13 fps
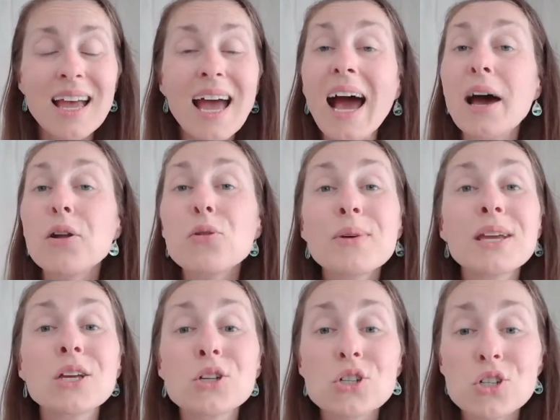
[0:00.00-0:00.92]
How do
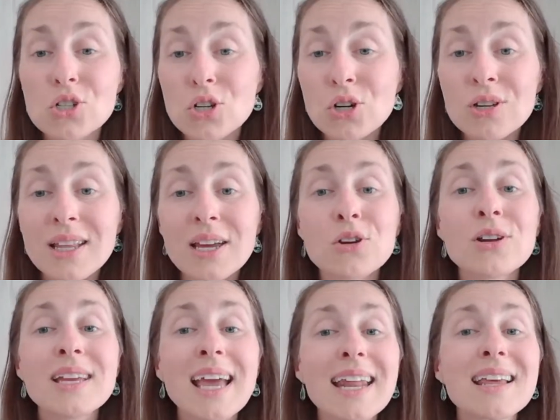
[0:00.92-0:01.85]
we ensure that you're
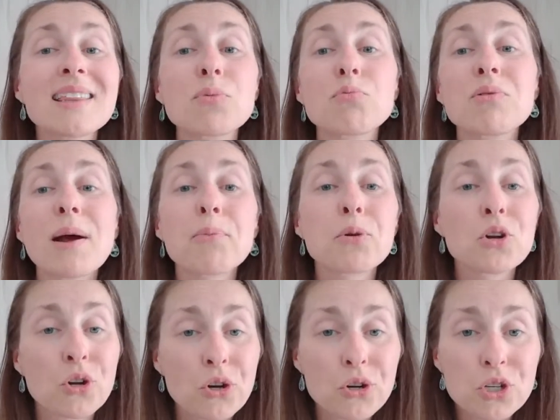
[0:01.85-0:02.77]
getting the proper
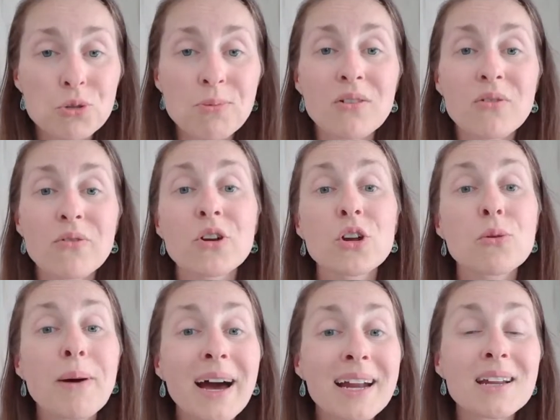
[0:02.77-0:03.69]
nourishment for your
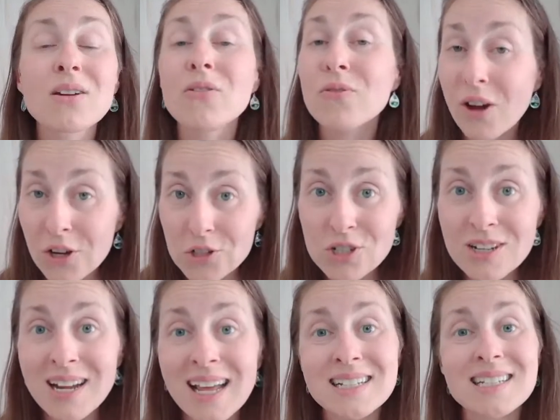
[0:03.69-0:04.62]
body to
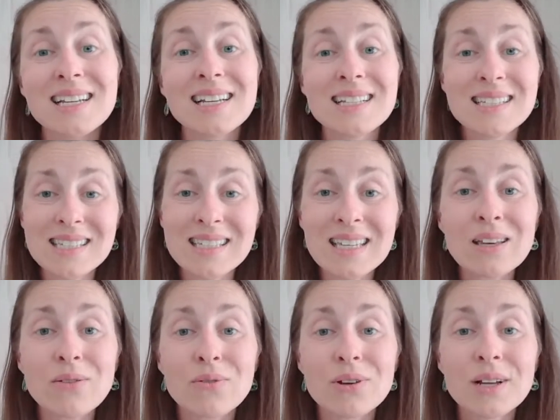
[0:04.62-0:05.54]
function and to conceive?